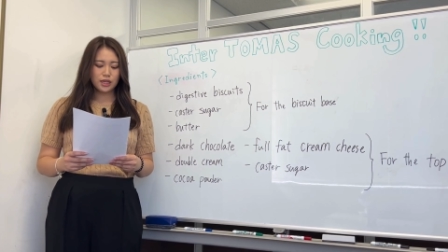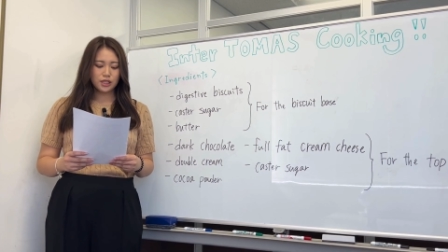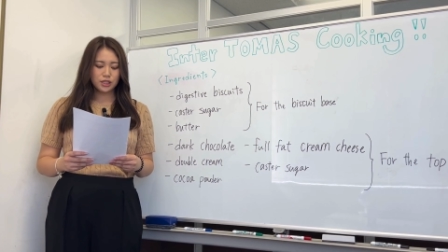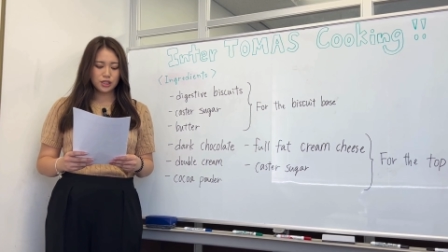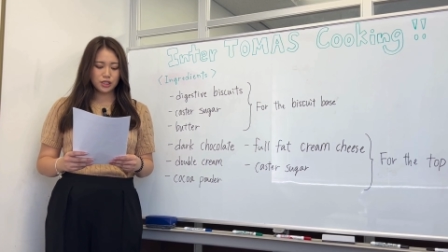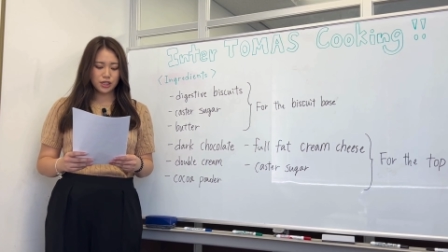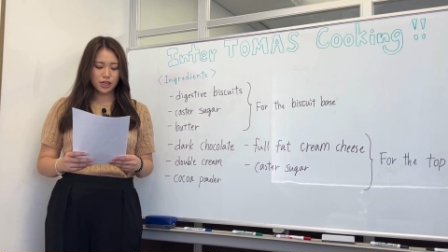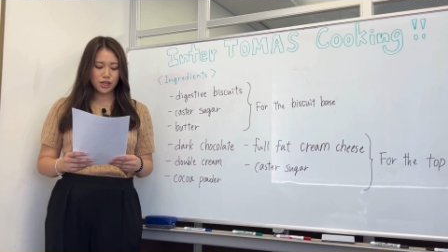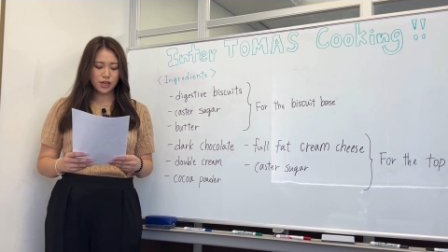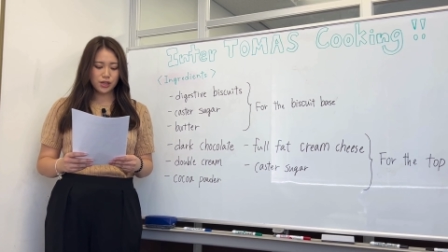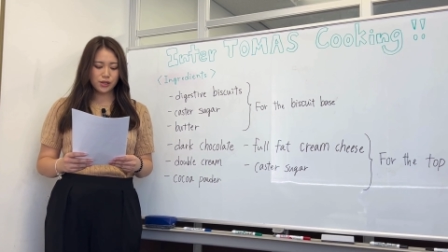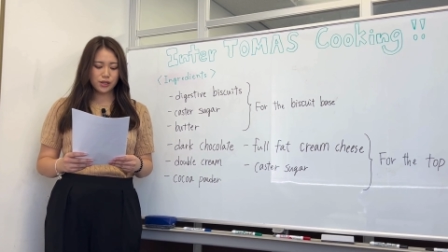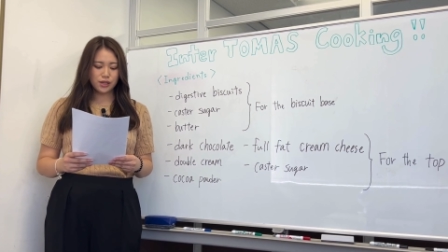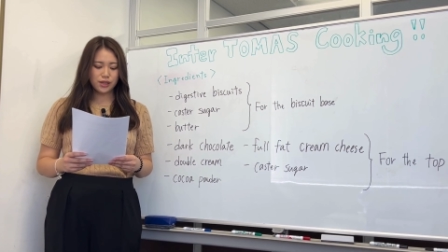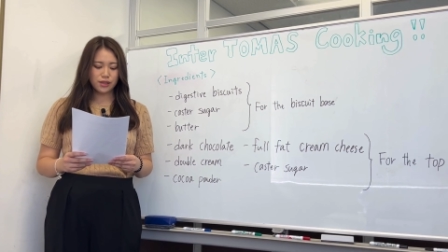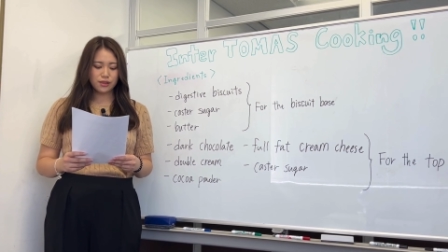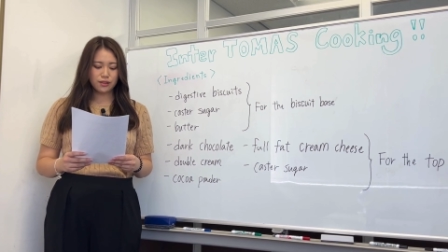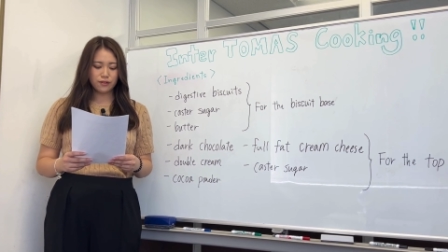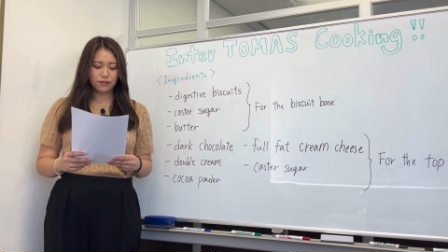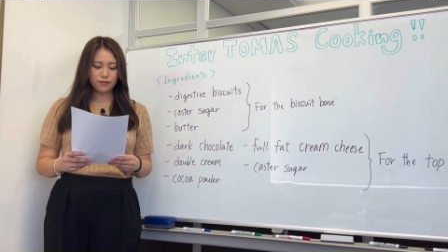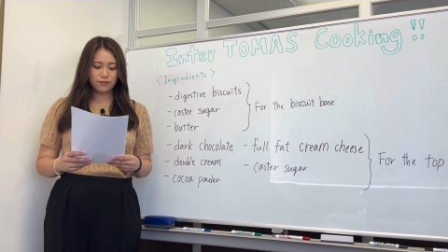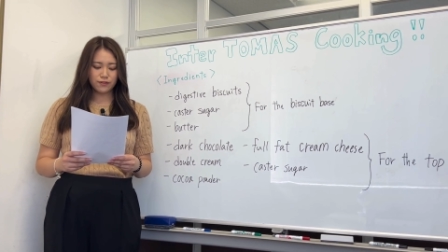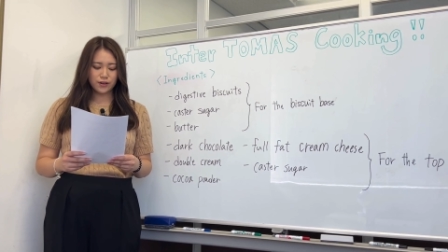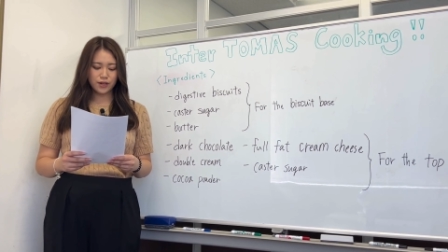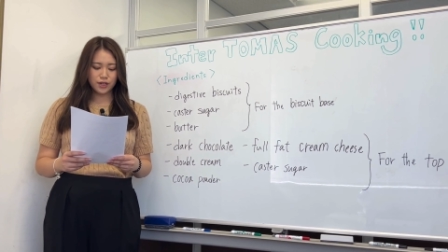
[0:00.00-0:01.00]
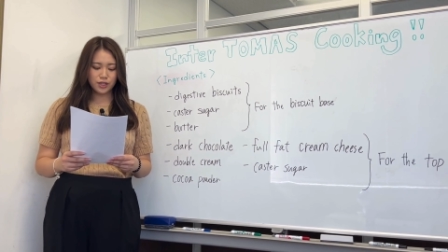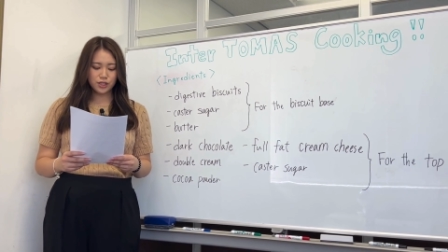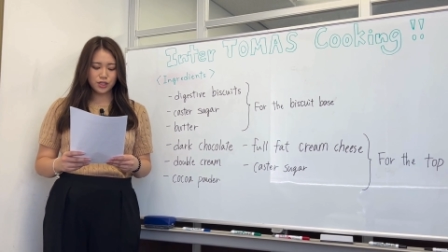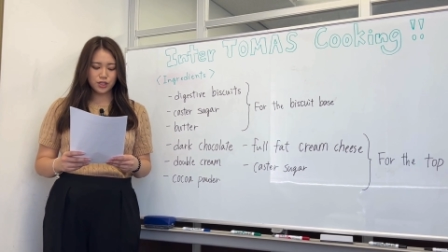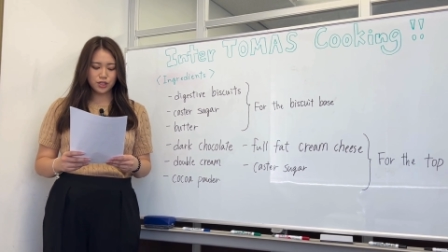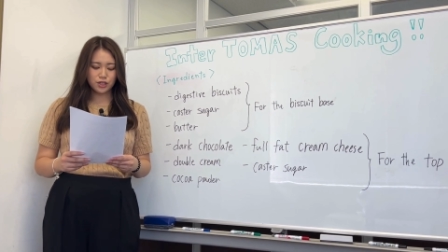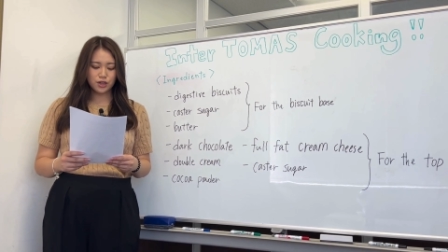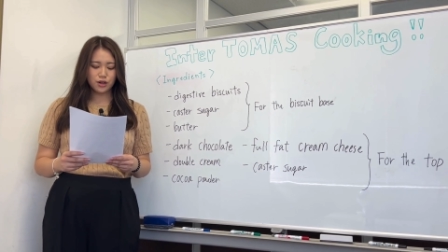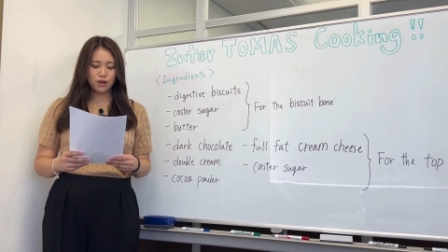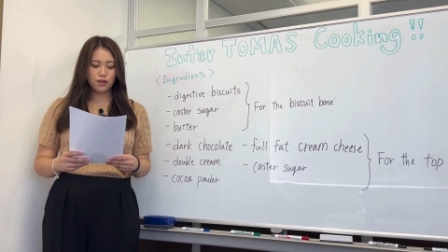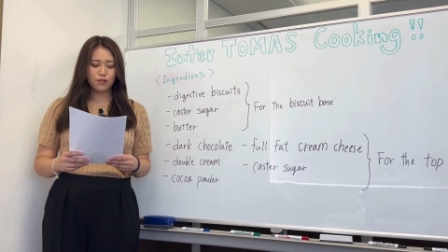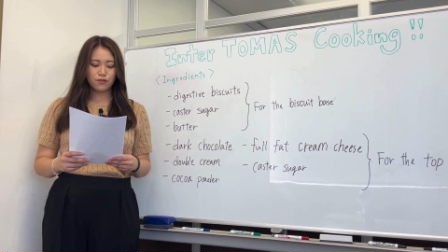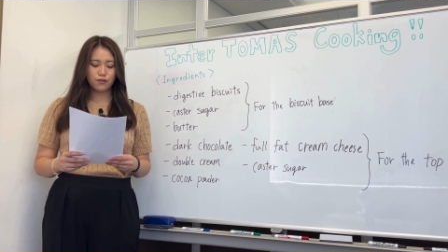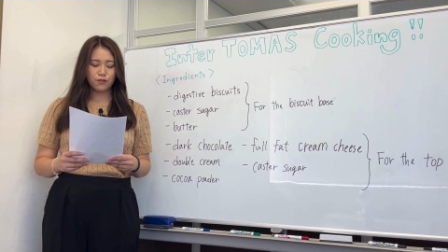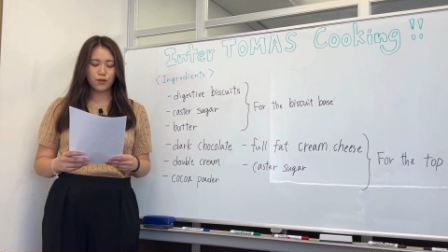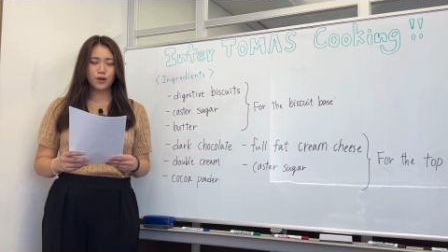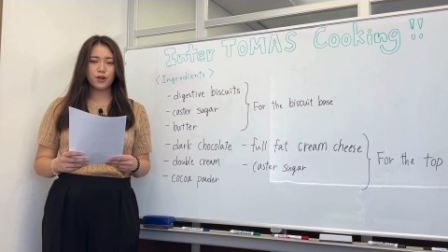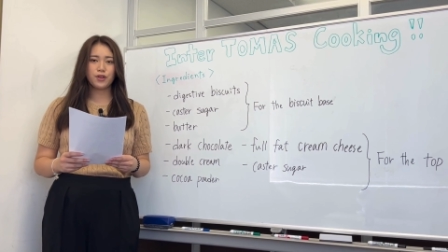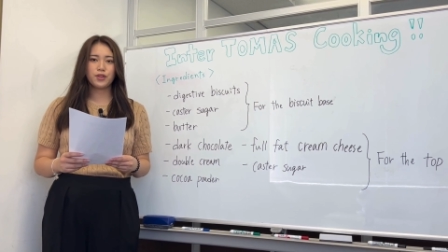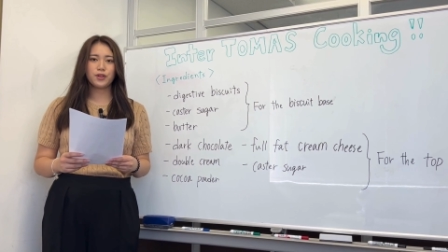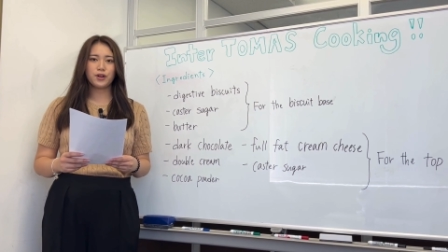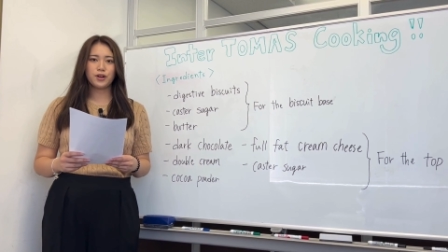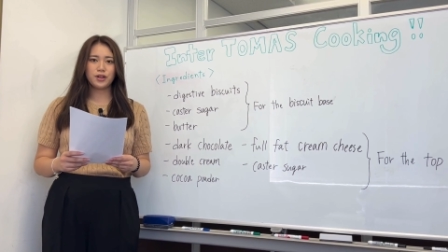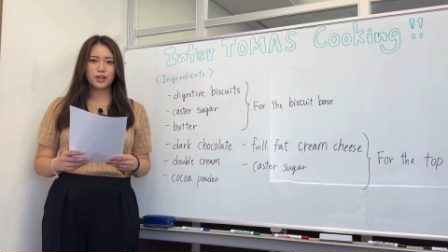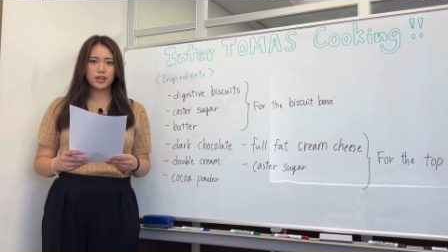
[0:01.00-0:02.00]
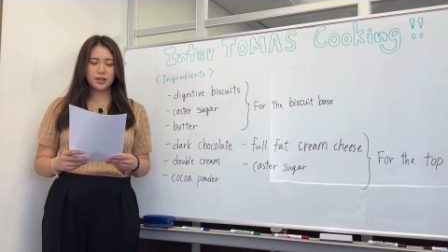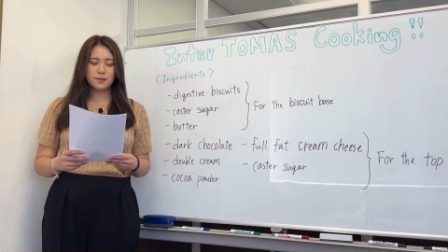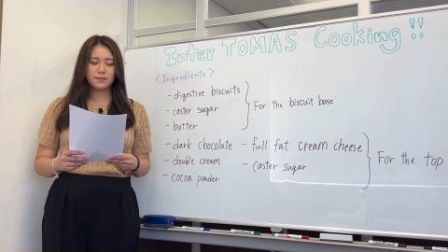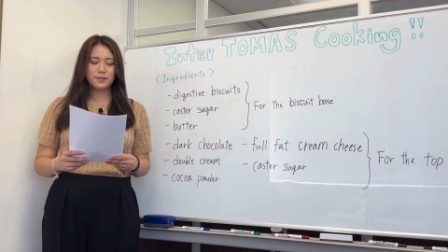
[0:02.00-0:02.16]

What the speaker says: Chill in the fridge for 30